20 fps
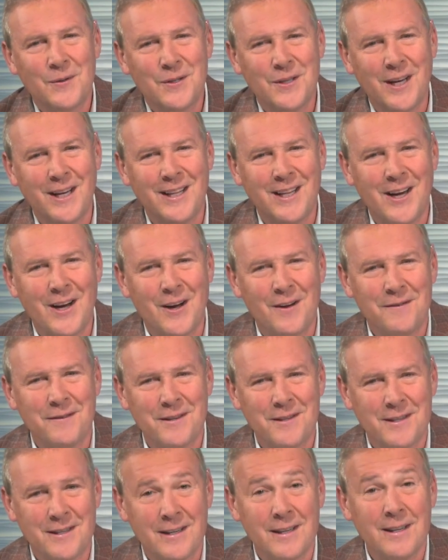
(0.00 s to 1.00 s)
See you in the
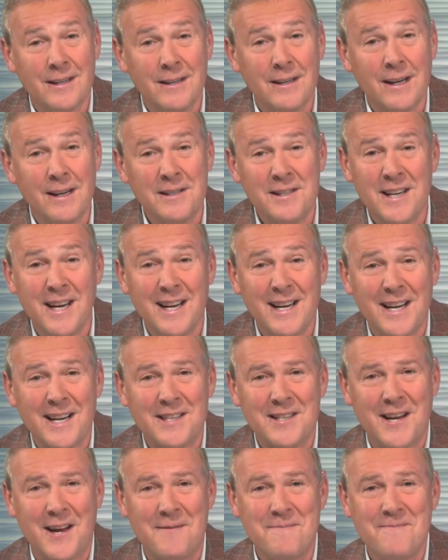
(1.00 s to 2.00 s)
office, and see you
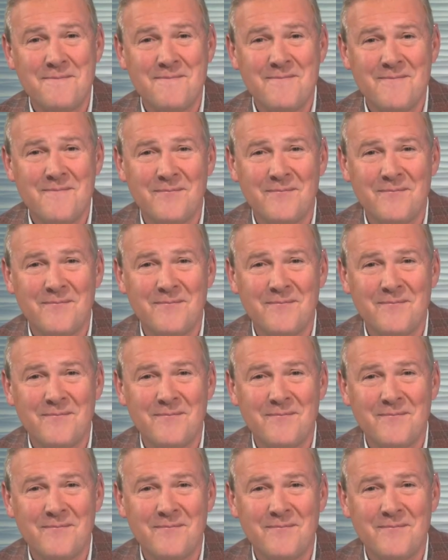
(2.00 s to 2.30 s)
next time.